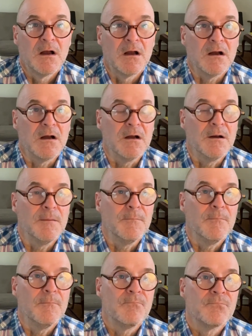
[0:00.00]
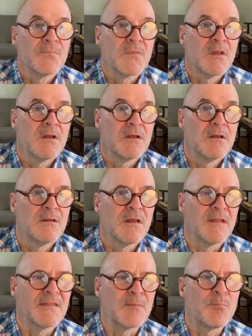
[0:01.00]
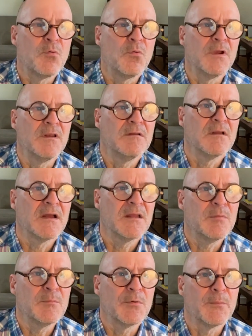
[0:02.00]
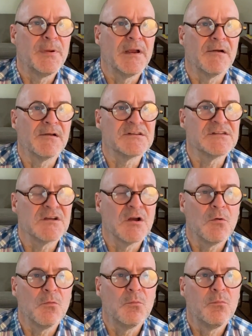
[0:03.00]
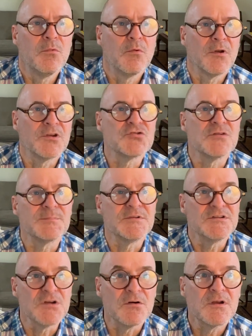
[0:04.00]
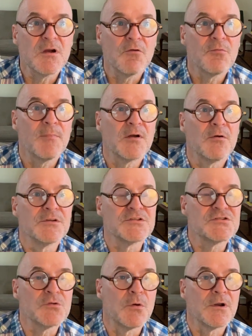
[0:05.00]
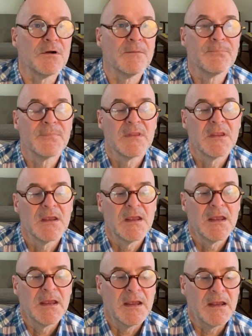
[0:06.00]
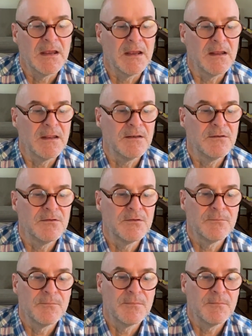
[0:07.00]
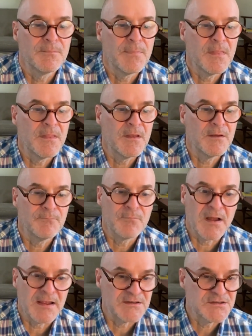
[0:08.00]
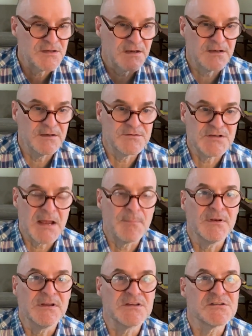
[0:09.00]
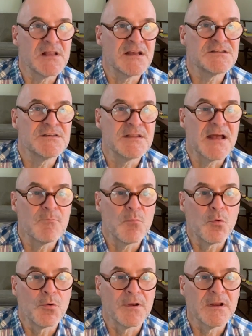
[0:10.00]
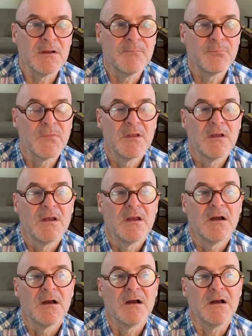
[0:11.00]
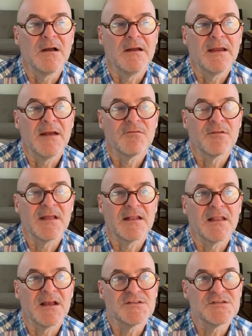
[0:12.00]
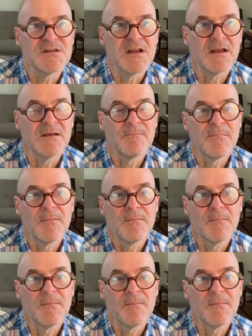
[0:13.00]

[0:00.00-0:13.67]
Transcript: At that point, I had been preparing to go on a trip to Tokyo with my oldest daughter, and I had studied a Japanese lesson that morning. After that lesson, I